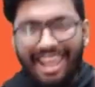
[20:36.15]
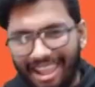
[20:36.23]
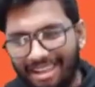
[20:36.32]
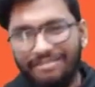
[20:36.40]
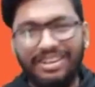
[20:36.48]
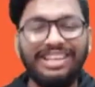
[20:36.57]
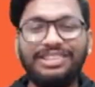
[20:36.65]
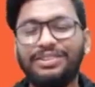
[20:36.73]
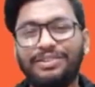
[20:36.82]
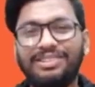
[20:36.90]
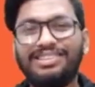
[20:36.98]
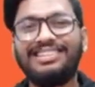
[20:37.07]
every
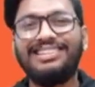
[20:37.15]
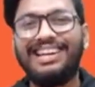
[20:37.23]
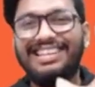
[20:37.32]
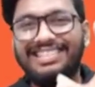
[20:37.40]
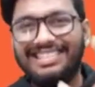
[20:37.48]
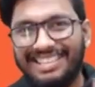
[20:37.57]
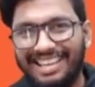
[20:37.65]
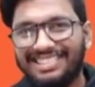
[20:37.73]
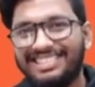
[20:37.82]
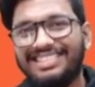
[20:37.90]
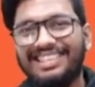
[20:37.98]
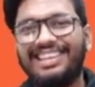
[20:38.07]
tool that is
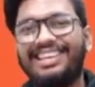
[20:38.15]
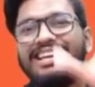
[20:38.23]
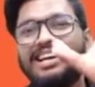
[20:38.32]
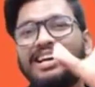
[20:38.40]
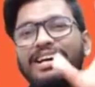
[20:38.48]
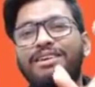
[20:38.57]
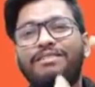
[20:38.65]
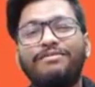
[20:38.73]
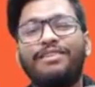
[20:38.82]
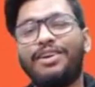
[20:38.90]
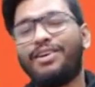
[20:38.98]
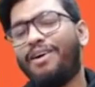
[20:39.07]
necessary
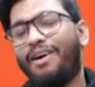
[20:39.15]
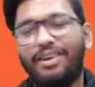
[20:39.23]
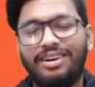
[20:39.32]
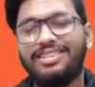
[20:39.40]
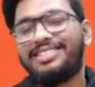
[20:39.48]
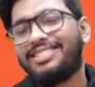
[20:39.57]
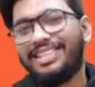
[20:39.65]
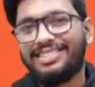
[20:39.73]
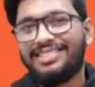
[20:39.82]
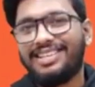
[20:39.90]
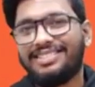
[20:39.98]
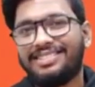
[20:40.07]
for your
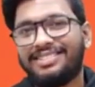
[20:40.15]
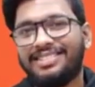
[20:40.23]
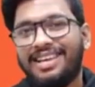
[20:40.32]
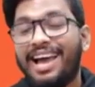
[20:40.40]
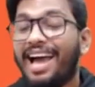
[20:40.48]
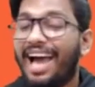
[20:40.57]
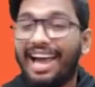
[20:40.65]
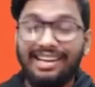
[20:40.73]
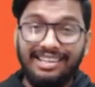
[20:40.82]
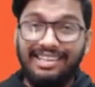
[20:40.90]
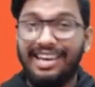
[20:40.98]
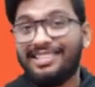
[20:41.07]
success.
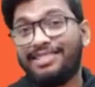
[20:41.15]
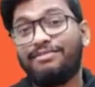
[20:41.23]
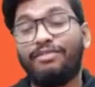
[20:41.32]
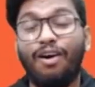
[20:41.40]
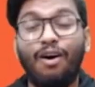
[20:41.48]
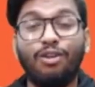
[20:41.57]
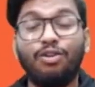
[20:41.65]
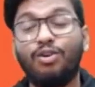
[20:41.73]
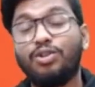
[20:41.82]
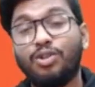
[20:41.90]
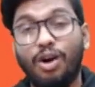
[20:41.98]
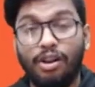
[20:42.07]
And yes, for all
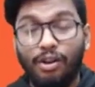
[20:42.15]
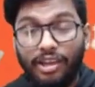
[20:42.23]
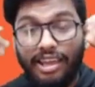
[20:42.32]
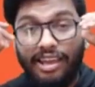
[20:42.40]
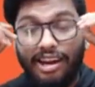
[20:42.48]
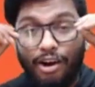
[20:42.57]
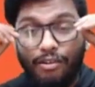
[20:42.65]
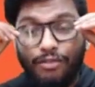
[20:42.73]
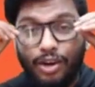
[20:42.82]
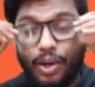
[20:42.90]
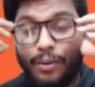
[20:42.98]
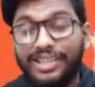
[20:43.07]
those who are looking around
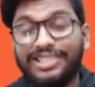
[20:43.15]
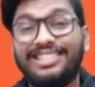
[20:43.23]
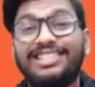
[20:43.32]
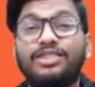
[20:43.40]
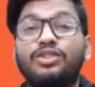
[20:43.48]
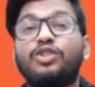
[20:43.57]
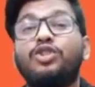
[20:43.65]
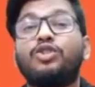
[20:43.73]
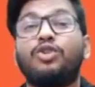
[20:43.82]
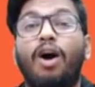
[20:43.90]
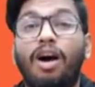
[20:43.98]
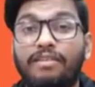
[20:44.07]
for questions to
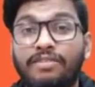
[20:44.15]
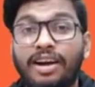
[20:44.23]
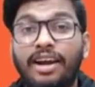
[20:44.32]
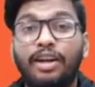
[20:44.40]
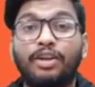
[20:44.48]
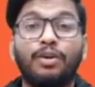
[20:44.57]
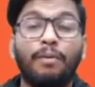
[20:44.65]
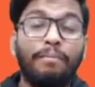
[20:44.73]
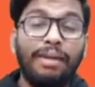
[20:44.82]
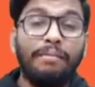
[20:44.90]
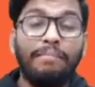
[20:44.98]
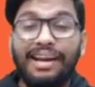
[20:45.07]
solve, to
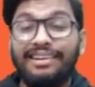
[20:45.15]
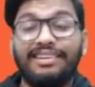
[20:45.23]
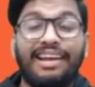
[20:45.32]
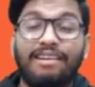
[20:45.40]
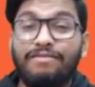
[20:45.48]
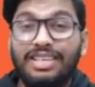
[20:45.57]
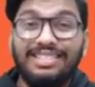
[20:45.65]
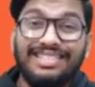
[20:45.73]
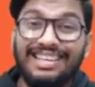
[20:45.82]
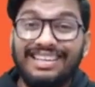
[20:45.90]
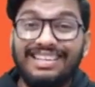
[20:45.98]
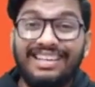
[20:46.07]
be better every
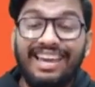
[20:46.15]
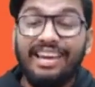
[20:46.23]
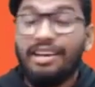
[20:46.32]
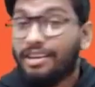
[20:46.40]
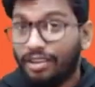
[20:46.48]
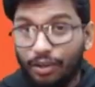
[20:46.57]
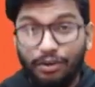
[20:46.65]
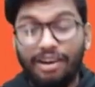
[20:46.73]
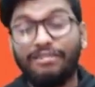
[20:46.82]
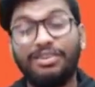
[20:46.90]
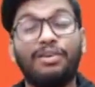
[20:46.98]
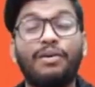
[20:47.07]
single day, you don't
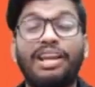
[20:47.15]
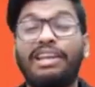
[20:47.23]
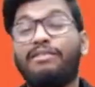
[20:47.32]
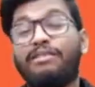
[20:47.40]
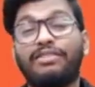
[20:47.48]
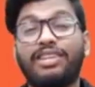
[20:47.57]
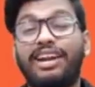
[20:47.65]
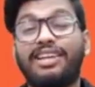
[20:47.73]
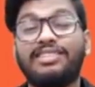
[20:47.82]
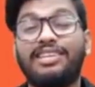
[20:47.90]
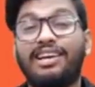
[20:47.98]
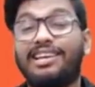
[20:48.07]
have to go anywhere for that
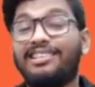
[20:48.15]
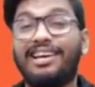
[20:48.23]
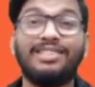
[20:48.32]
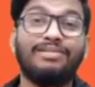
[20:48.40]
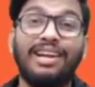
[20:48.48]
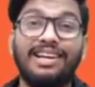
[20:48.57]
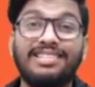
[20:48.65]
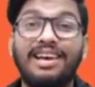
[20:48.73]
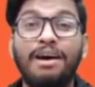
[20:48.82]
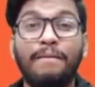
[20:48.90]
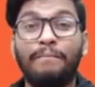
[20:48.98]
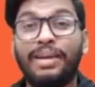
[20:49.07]
as, as, as well guys,
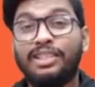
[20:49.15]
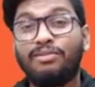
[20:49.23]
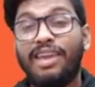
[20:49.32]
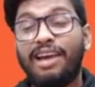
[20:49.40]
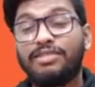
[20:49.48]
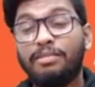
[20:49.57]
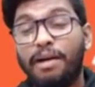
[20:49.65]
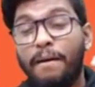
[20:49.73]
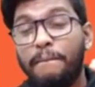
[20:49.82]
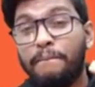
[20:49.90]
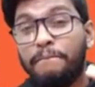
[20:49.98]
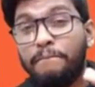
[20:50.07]
because we have some
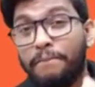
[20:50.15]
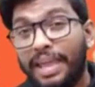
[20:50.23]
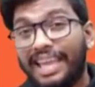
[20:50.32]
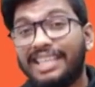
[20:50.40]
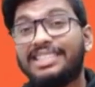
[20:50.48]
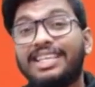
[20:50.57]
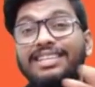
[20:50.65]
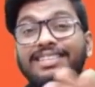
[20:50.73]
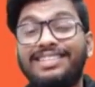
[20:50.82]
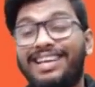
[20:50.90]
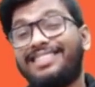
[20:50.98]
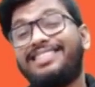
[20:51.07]

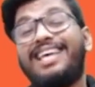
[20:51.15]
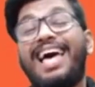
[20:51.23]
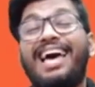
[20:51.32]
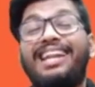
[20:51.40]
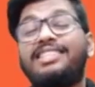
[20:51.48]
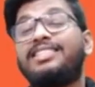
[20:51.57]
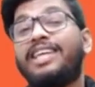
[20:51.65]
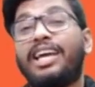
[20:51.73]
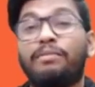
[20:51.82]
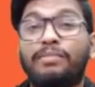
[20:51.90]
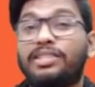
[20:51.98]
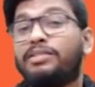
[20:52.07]
amazing tests and
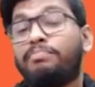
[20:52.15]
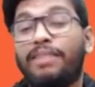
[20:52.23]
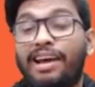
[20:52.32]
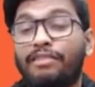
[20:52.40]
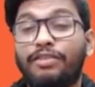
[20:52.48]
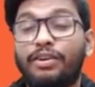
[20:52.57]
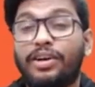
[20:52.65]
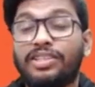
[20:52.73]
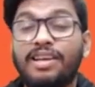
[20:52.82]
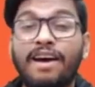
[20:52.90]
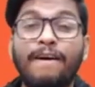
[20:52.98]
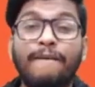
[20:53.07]
assignments planned for you
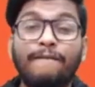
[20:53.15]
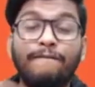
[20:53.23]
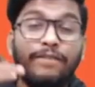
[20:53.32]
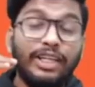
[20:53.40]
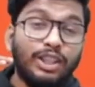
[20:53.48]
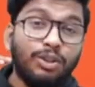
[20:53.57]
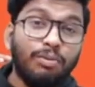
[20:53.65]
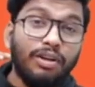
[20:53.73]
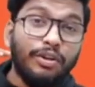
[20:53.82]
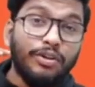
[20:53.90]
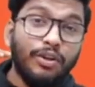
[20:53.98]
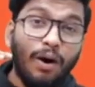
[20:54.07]
guys, which
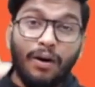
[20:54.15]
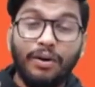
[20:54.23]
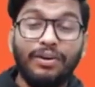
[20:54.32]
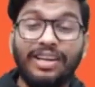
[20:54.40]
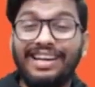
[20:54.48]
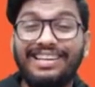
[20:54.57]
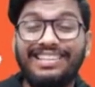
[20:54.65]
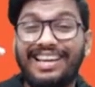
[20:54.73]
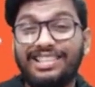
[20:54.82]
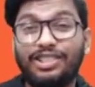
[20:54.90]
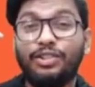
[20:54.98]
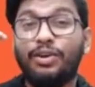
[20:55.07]
will not only
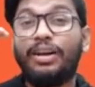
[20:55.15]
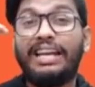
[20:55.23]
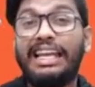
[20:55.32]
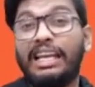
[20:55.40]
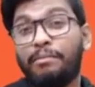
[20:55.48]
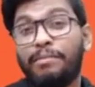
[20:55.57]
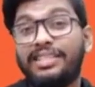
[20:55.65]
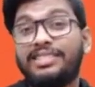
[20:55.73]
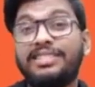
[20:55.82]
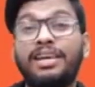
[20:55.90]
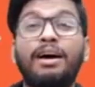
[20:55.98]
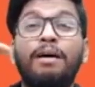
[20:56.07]
test your
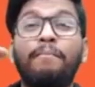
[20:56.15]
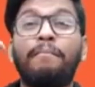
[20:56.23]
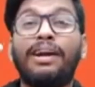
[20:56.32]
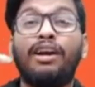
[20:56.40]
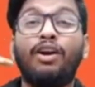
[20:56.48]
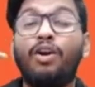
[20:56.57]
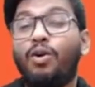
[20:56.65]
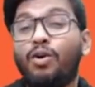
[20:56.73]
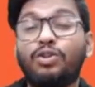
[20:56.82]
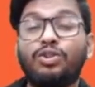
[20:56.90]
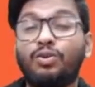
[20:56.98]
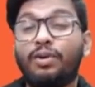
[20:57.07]
limits, but it will
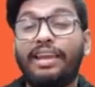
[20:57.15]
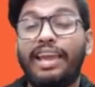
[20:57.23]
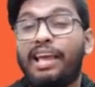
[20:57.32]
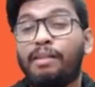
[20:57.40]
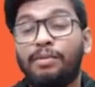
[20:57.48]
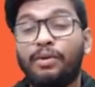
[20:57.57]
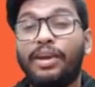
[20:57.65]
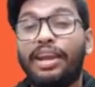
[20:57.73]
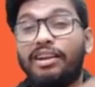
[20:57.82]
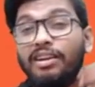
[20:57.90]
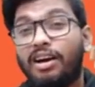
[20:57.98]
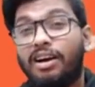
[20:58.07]
also help you
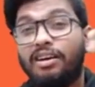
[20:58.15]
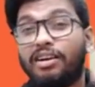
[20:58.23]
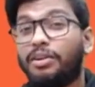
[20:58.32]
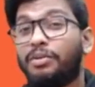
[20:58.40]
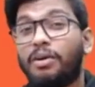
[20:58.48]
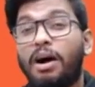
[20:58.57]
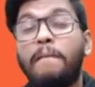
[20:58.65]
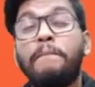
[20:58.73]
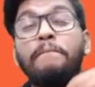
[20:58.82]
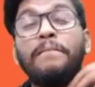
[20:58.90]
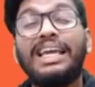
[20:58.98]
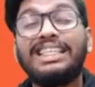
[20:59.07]
gain, you know,
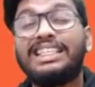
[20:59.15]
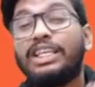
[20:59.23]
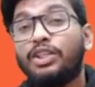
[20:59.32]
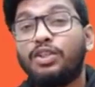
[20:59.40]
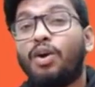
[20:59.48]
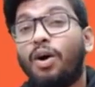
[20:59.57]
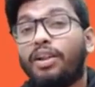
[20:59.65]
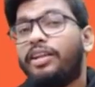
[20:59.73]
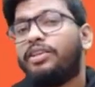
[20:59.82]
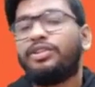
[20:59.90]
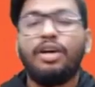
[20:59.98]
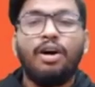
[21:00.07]
amazing
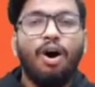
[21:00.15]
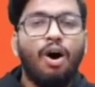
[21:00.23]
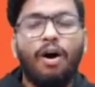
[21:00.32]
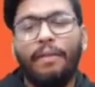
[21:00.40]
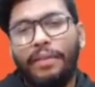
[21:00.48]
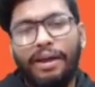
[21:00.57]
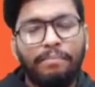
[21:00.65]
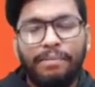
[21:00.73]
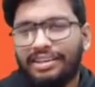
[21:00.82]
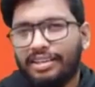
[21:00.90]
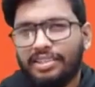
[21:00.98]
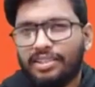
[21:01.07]
knowledge on that
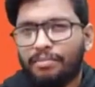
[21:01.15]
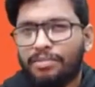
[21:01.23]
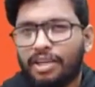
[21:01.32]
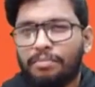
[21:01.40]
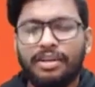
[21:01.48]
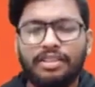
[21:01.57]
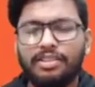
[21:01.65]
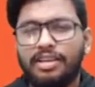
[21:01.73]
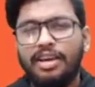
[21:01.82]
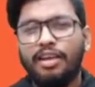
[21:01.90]
particular subject. Because